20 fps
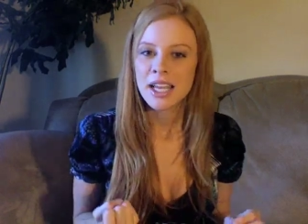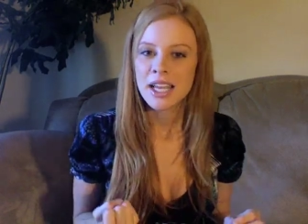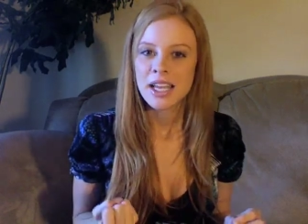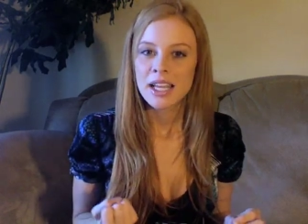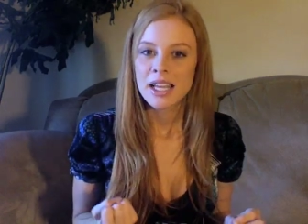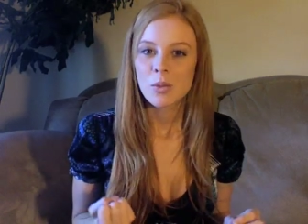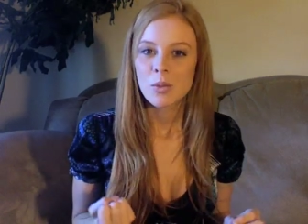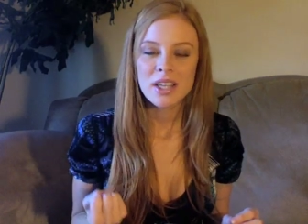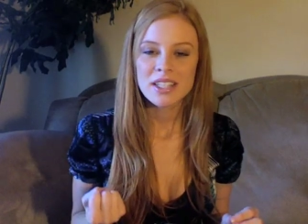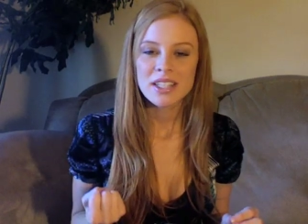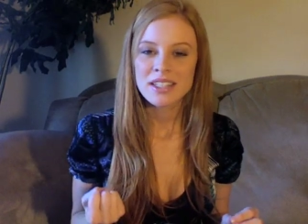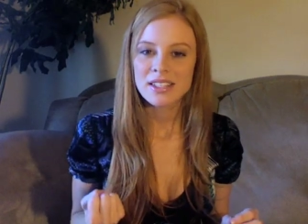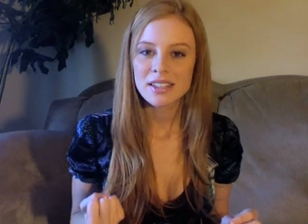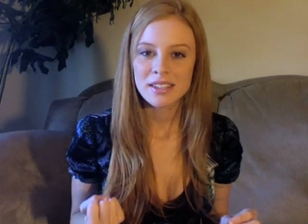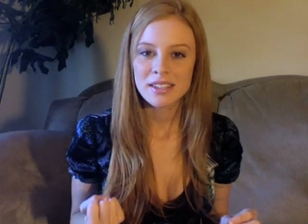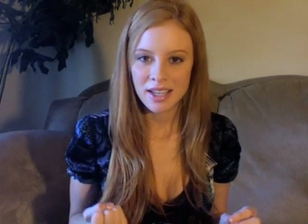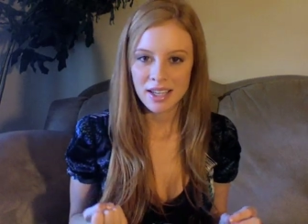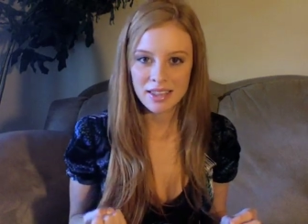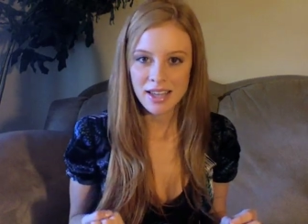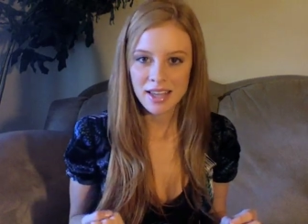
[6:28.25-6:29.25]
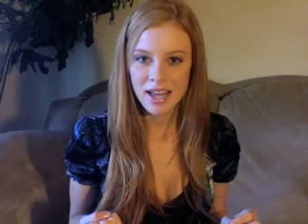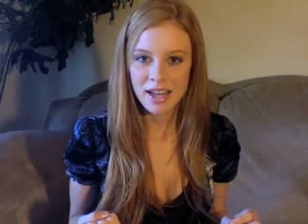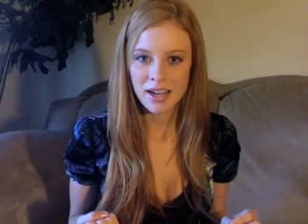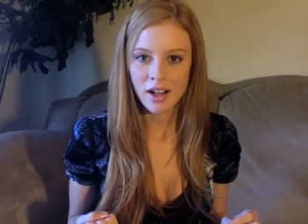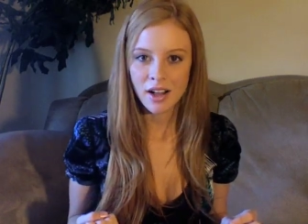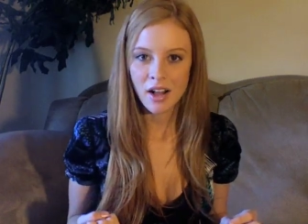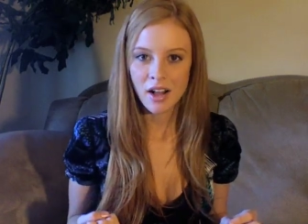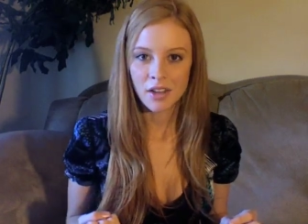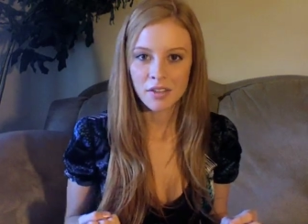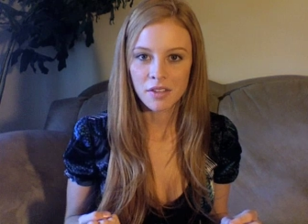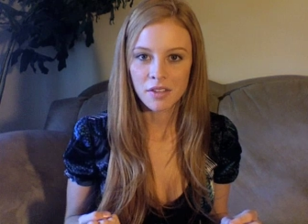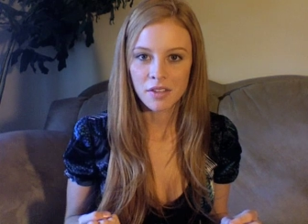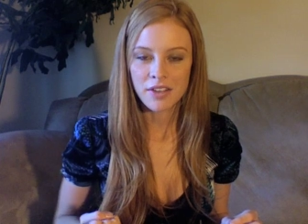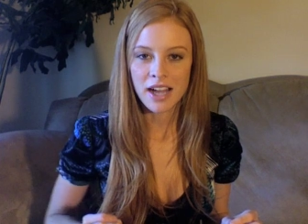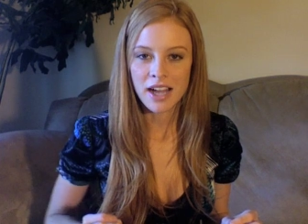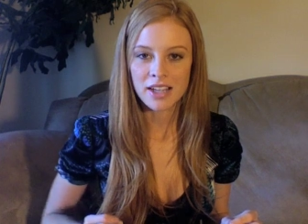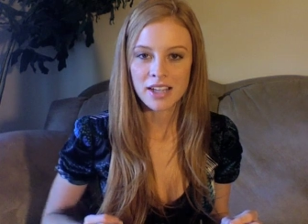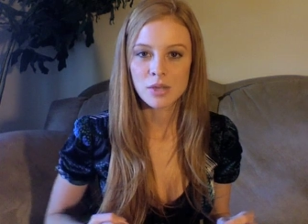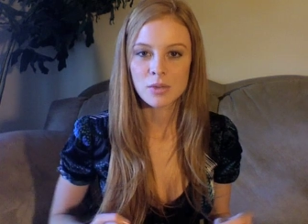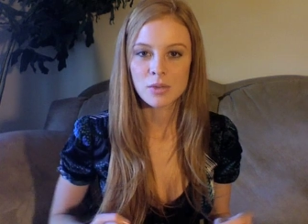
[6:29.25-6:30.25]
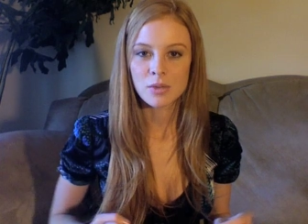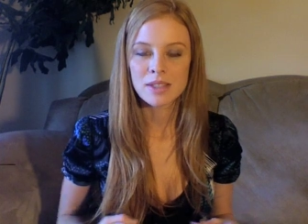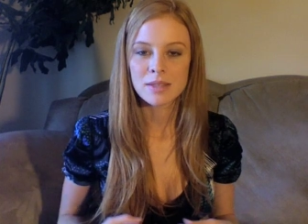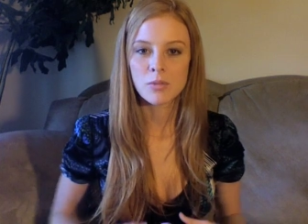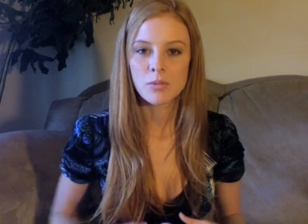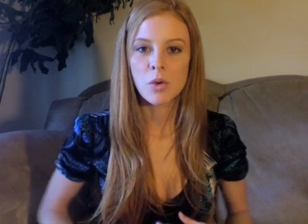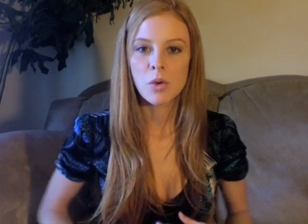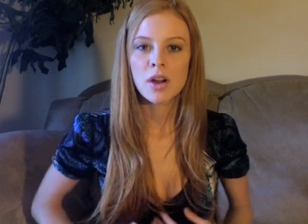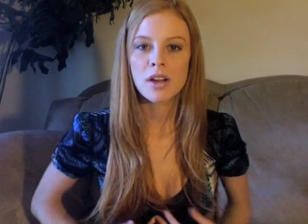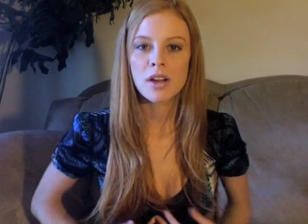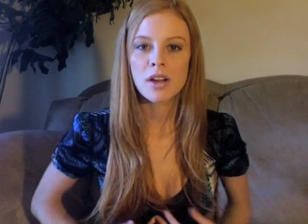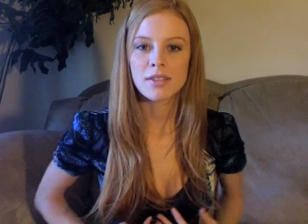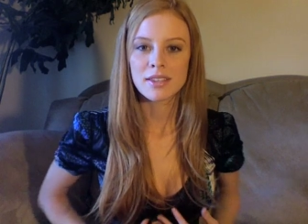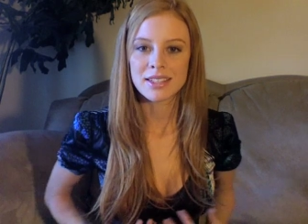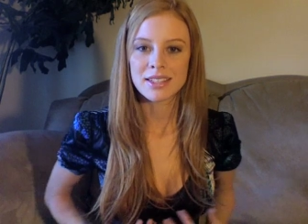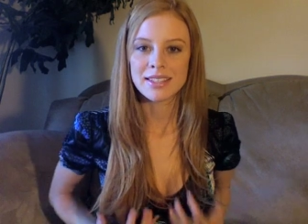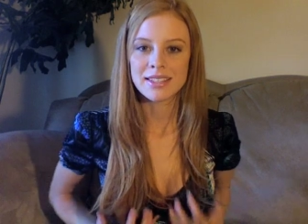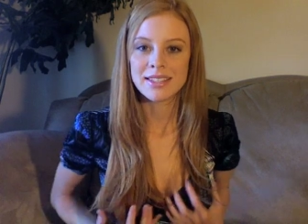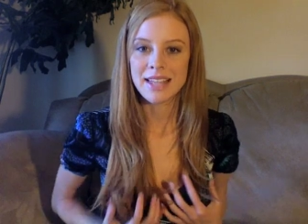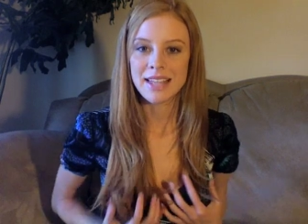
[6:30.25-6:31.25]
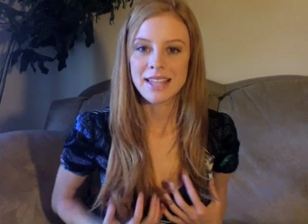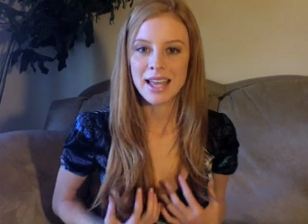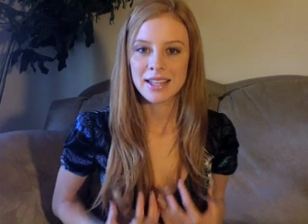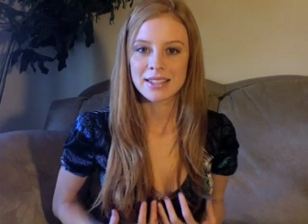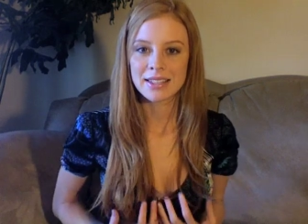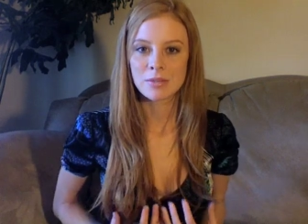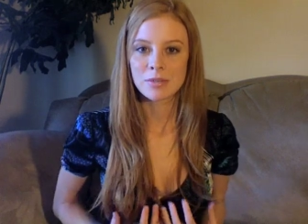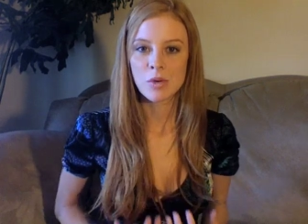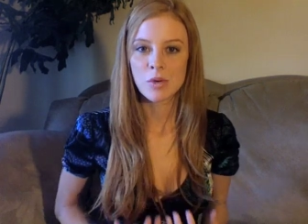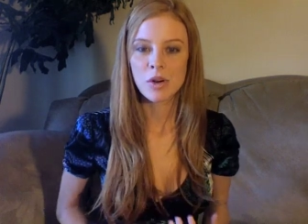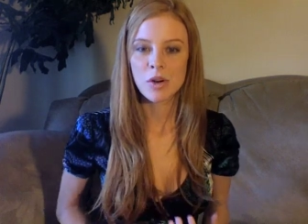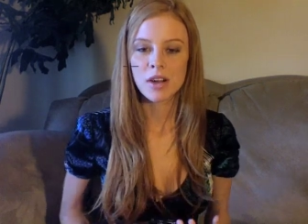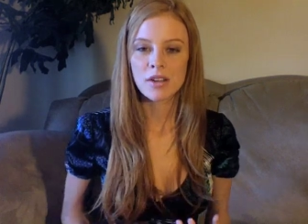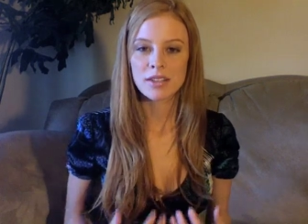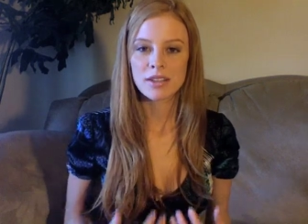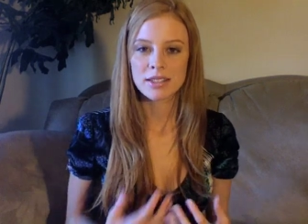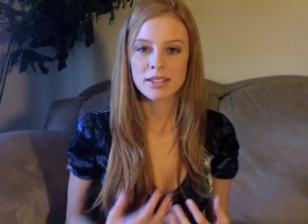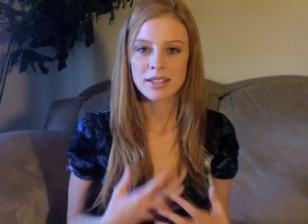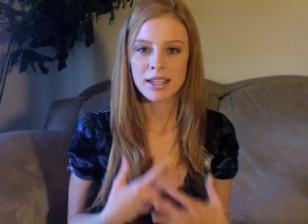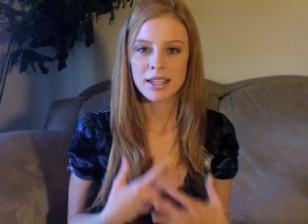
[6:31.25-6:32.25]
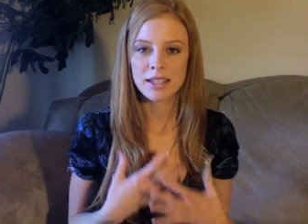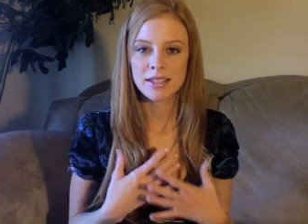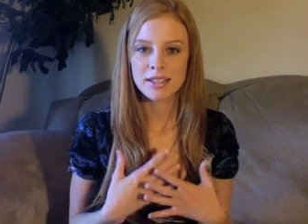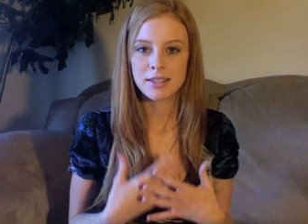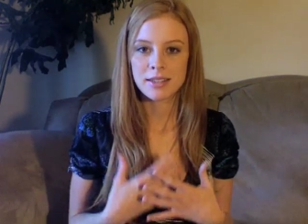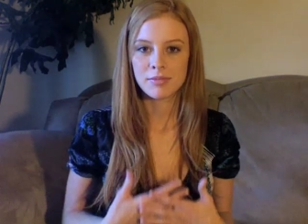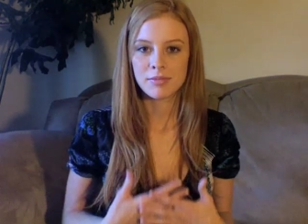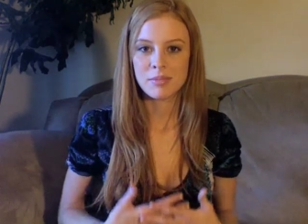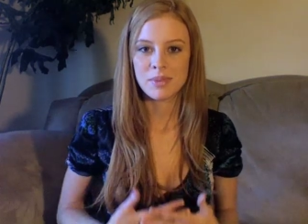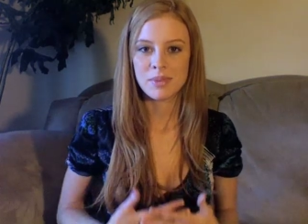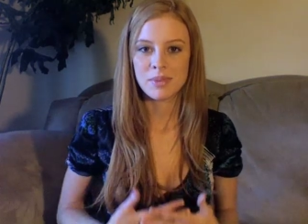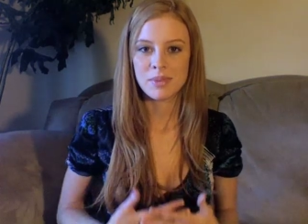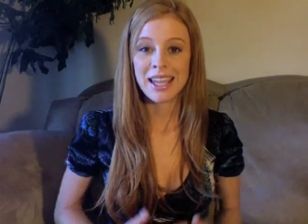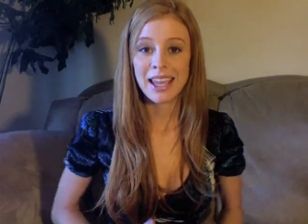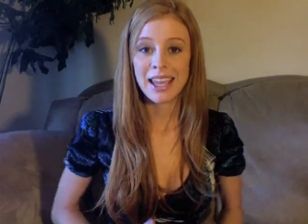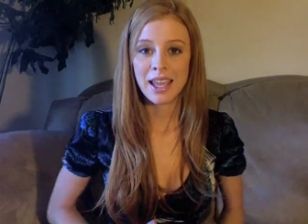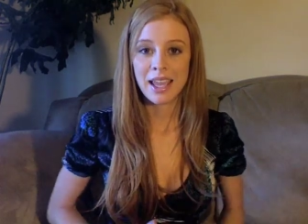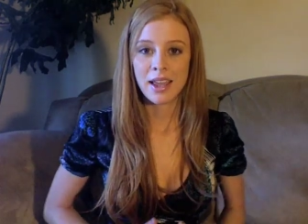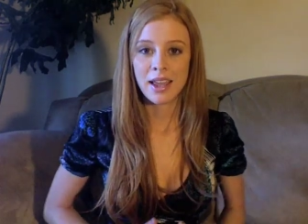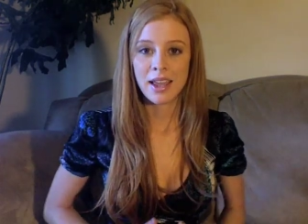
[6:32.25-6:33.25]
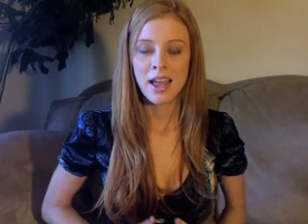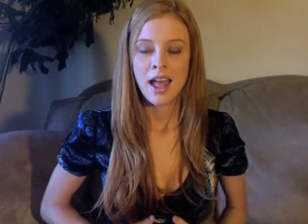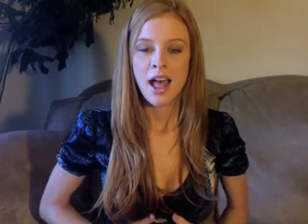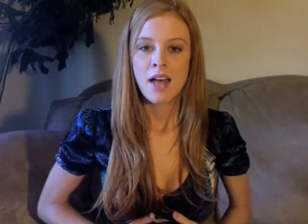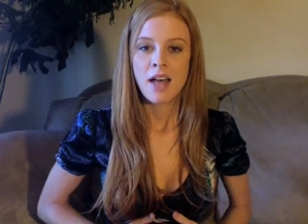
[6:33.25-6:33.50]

It wasn't like that at all. In fact, it was more of a sense, more of a sense of being